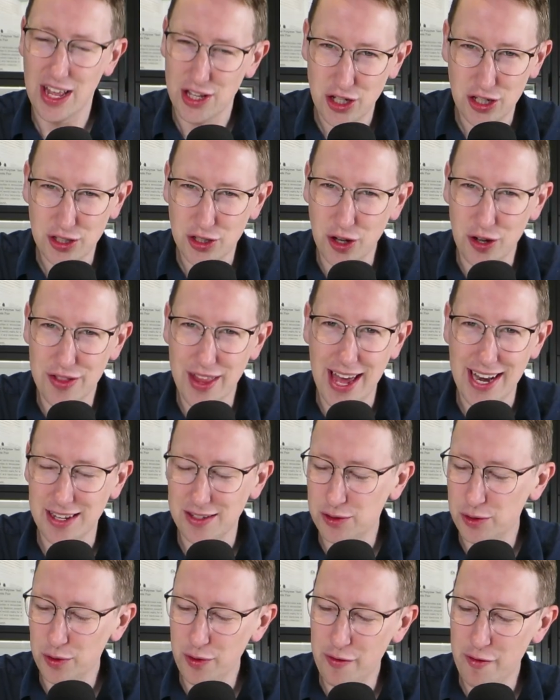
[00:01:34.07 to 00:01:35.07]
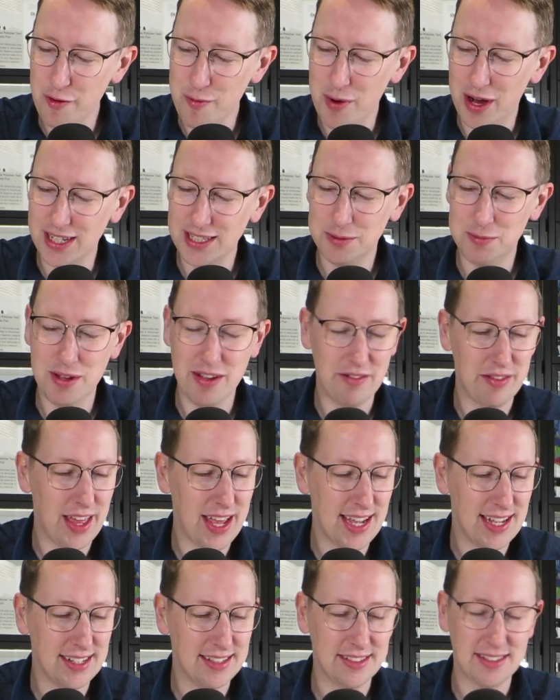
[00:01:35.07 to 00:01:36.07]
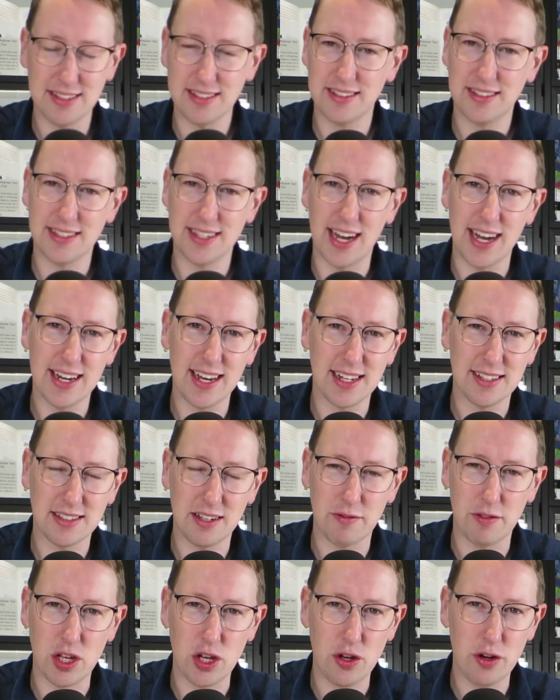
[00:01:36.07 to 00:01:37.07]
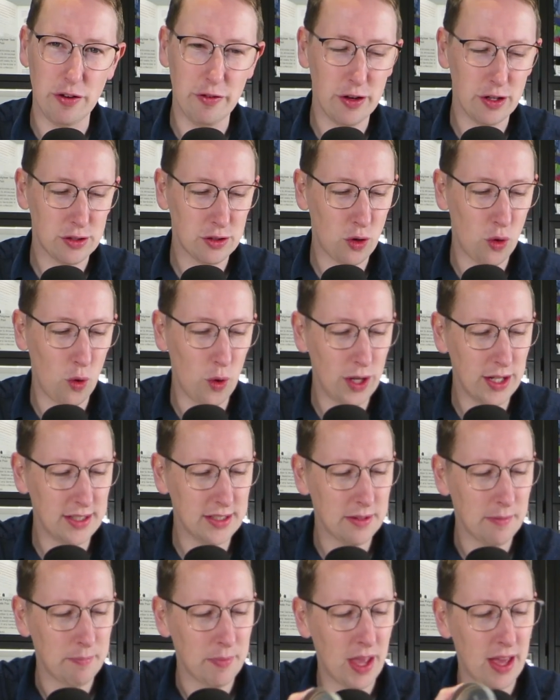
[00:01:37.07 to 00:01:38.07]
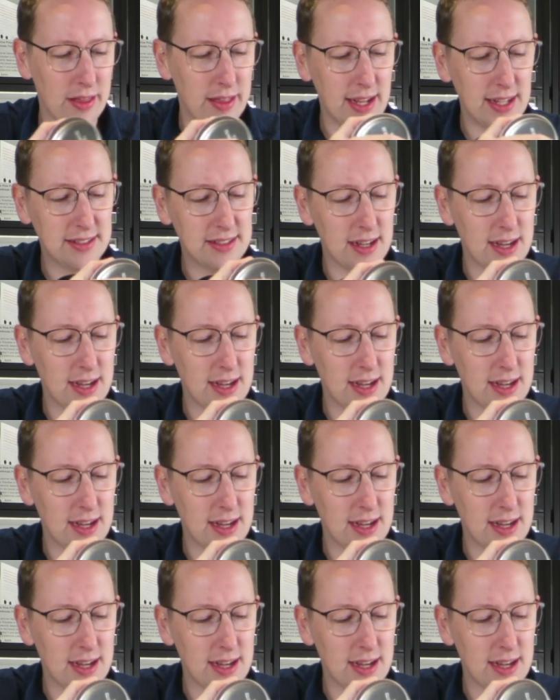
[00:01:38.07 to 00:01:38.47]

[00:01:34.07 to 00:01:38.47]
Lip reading: Just on that, it sort of reminds me of these Stardust of the Universe coins. These